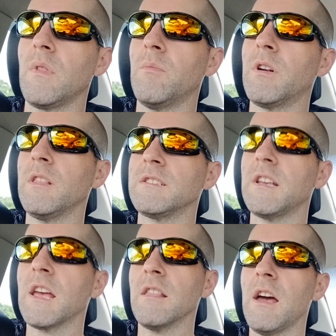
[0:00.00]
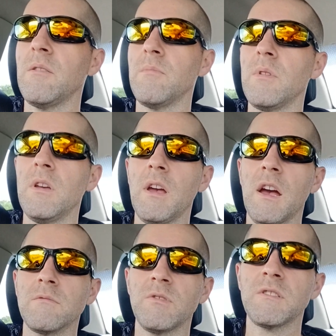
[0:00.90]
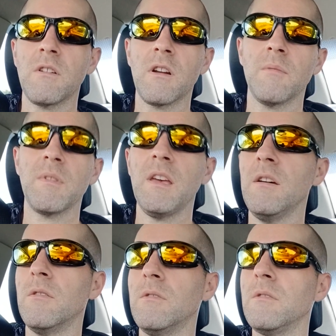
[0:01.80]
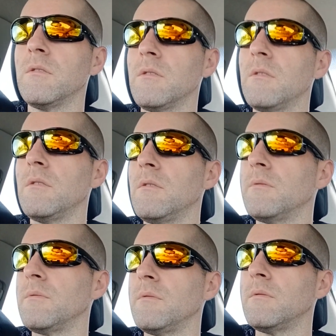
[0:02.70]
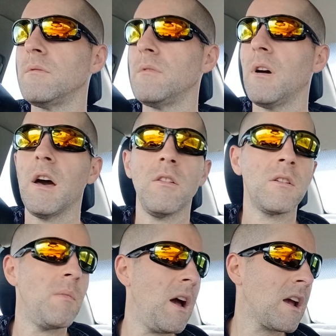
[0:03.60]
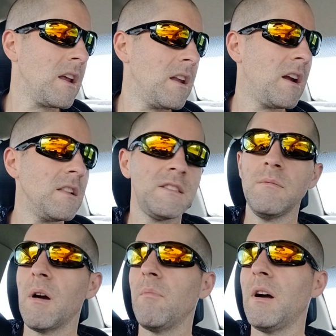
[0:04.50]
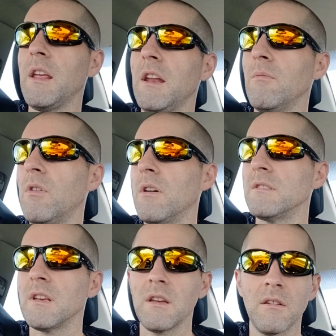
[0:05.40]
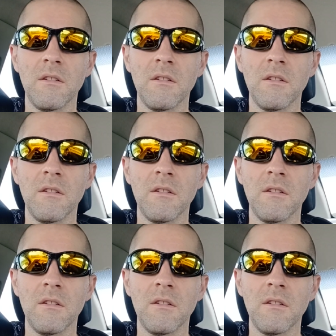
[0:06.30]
But on the second lap, as we started up the hill, I looked back and I didn't see my buddy anymore. I was like,